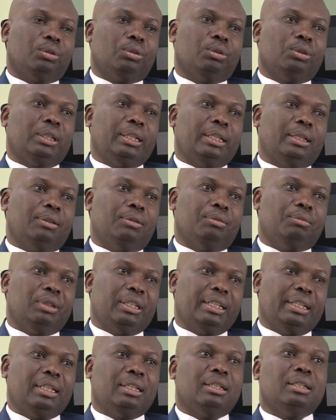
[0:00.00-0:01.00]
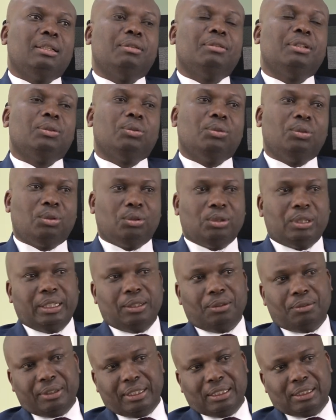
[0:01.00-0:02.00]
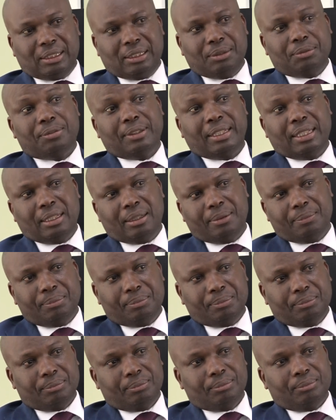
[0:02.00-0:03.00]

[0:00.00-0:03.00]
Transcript: to grow the alumni and even grow the university further.